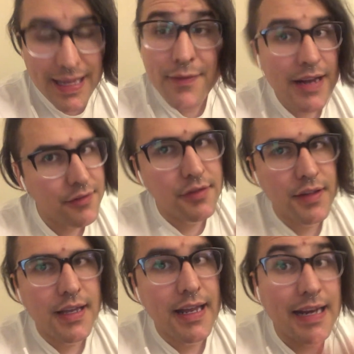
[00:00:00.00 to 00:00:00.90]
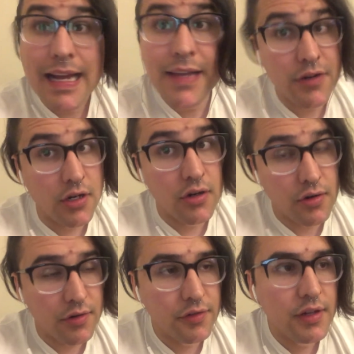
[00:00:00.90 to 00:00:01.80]
even as a CNA, not even a
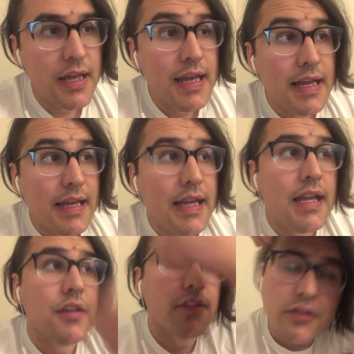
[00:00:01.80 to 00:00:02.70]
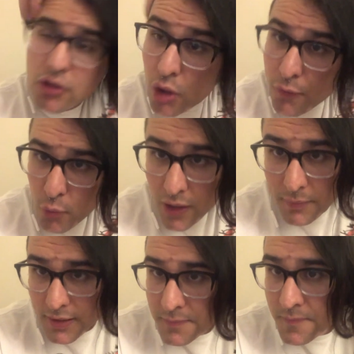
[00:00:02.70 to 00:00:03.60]
nurse, it's a little
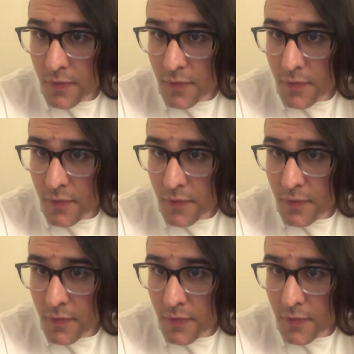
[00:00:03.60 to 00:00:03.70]
overwhelming.